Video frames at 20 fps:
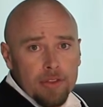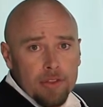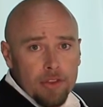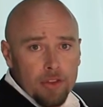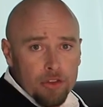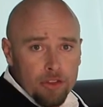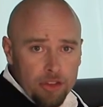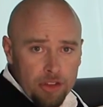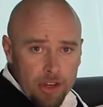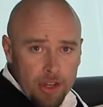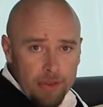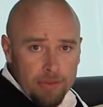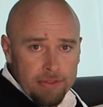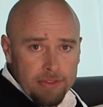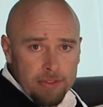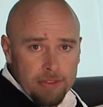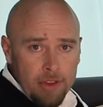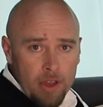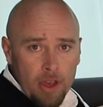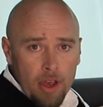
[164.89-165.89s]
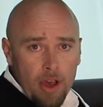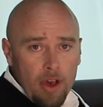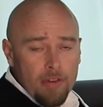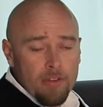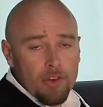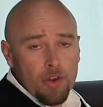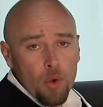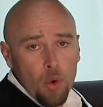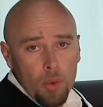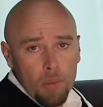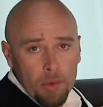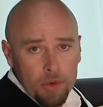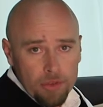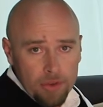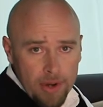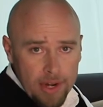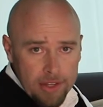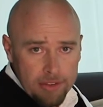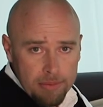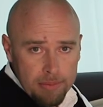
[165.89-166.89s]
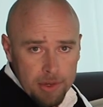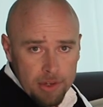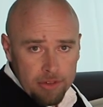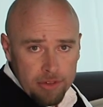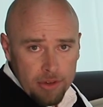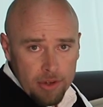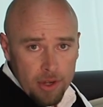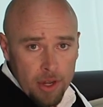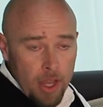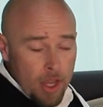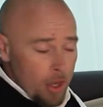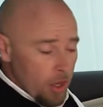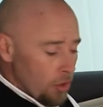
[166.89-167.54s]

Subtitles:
the shifts of a normal transmission.